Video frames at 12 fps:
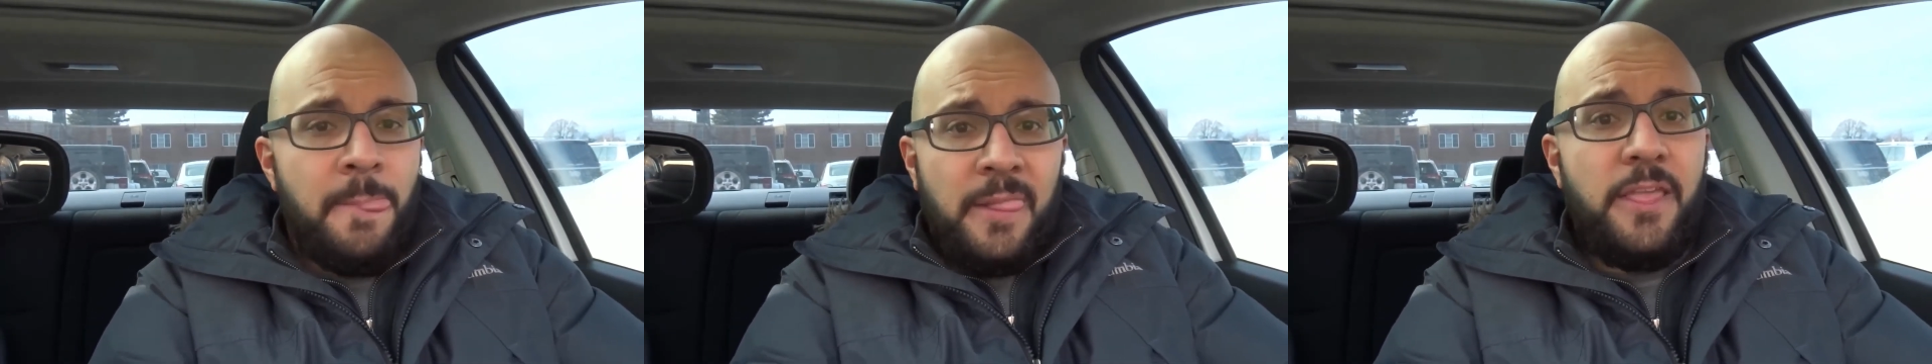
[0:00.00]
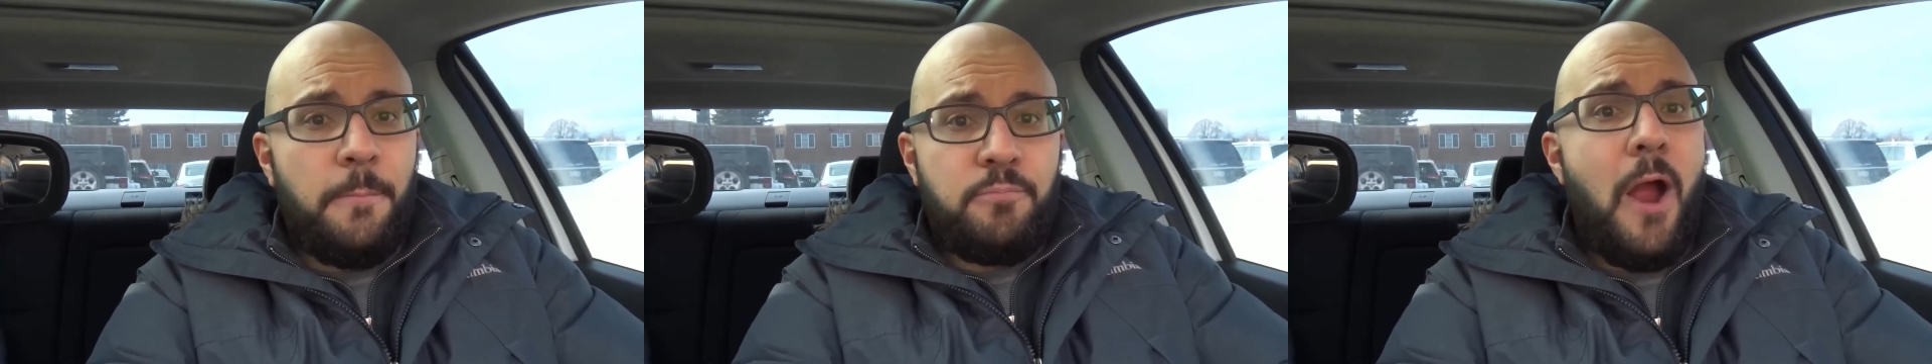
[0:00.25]

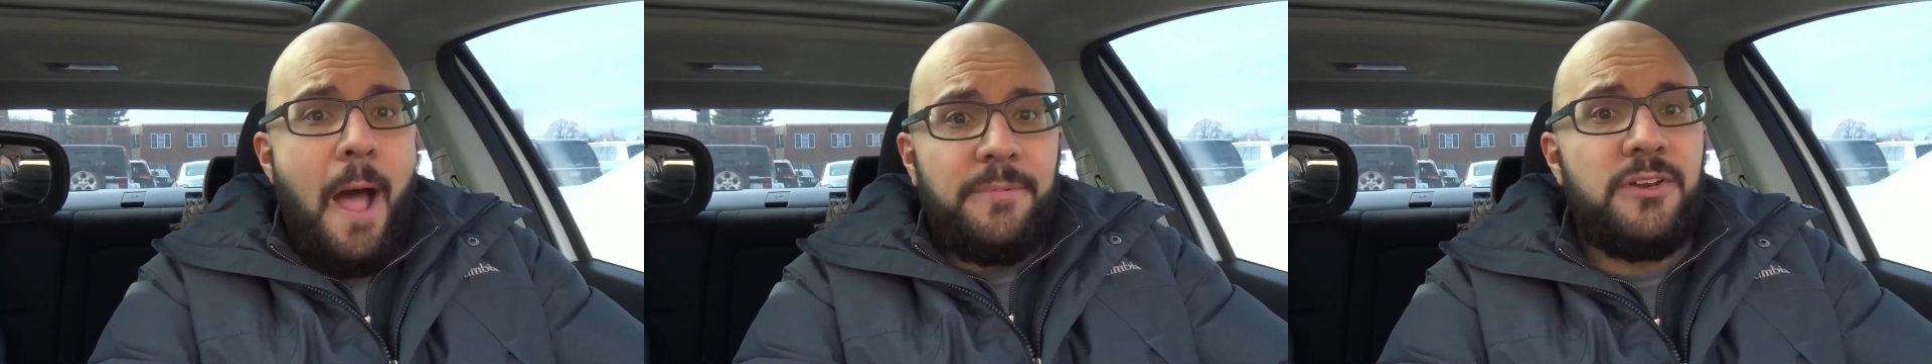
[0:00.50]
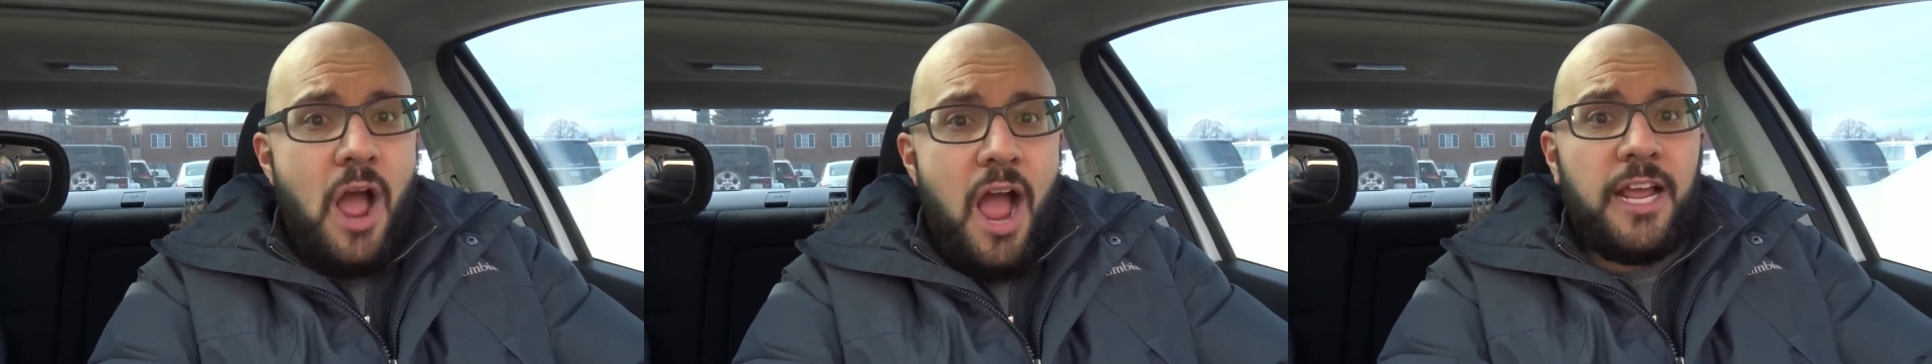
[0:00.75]
you're
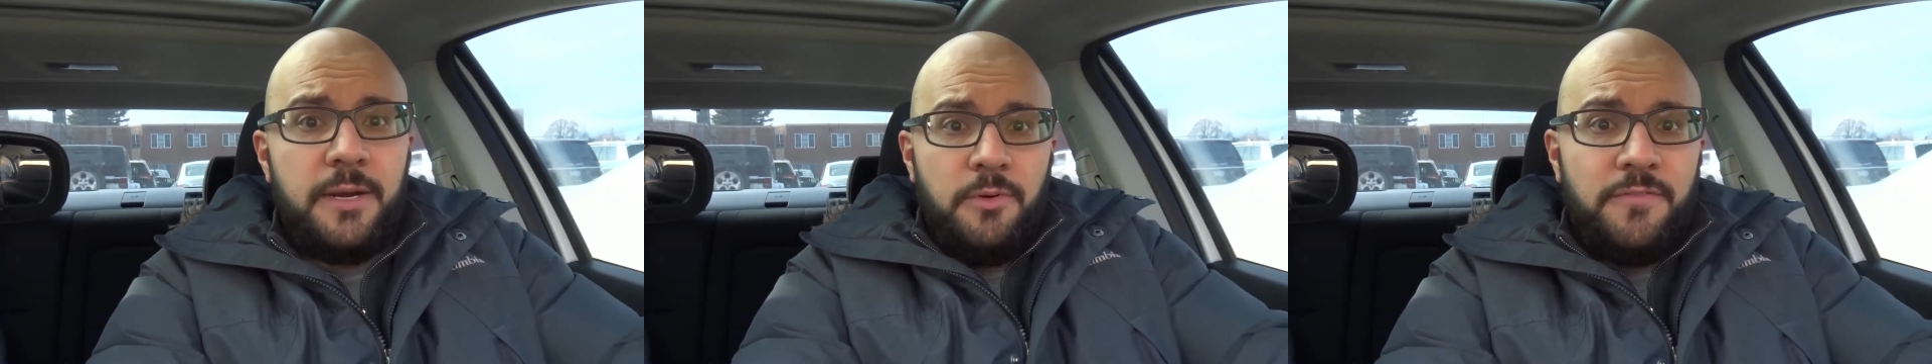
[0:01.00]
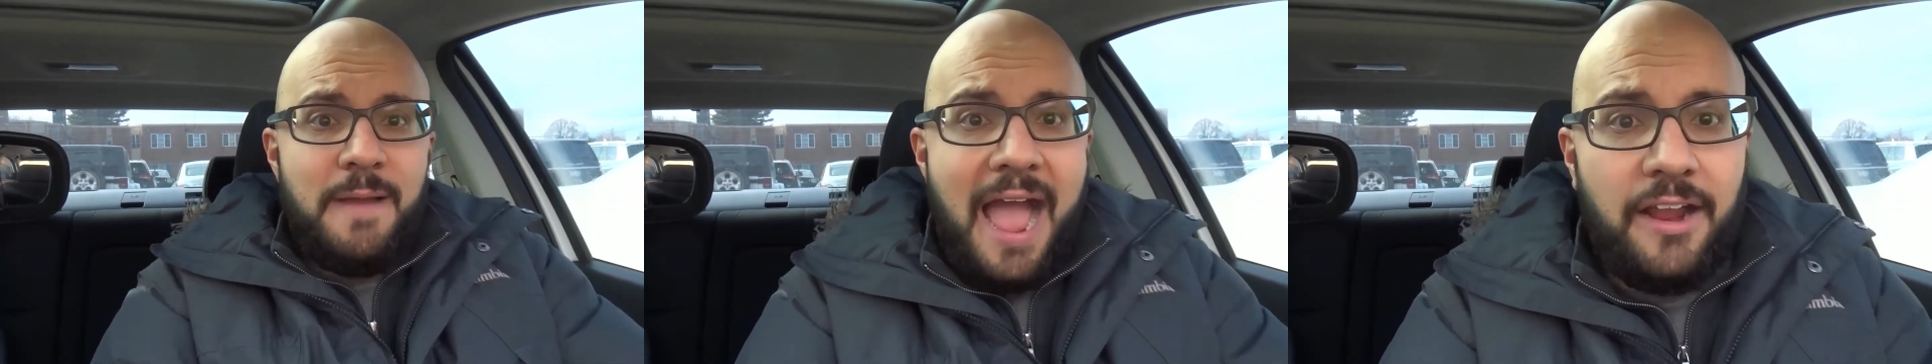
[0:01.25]
probably not gonna
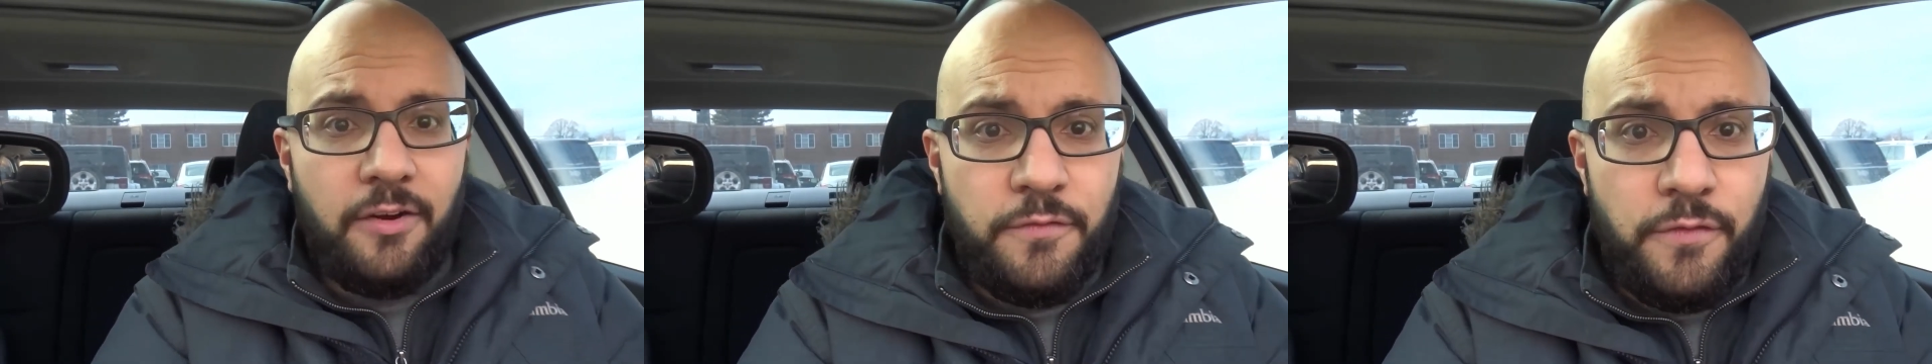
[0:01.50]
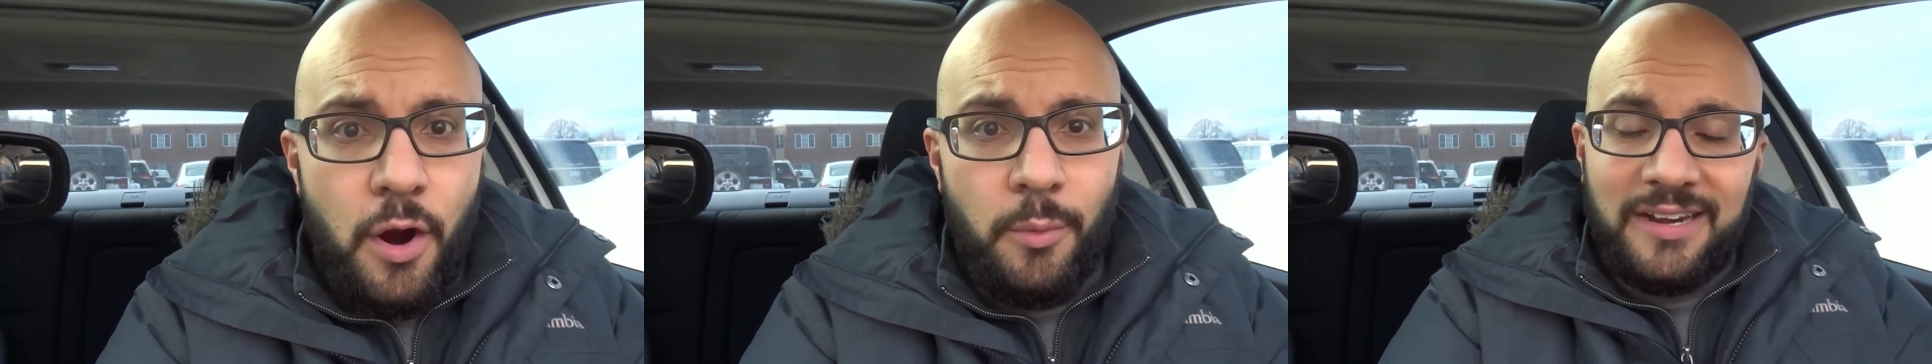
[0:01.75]
move back or
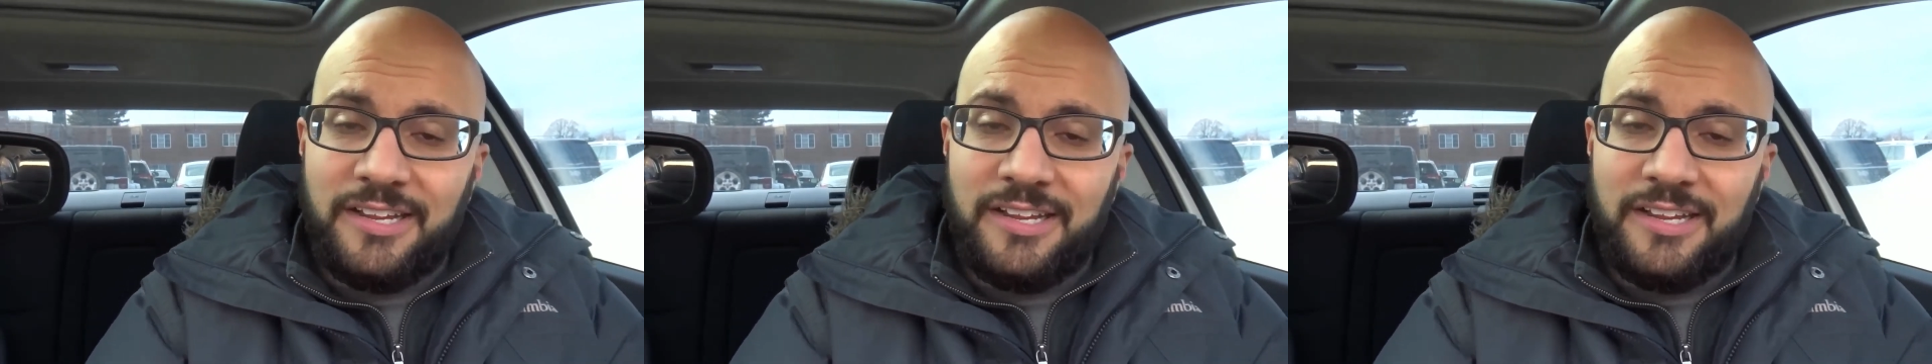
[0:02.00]
forward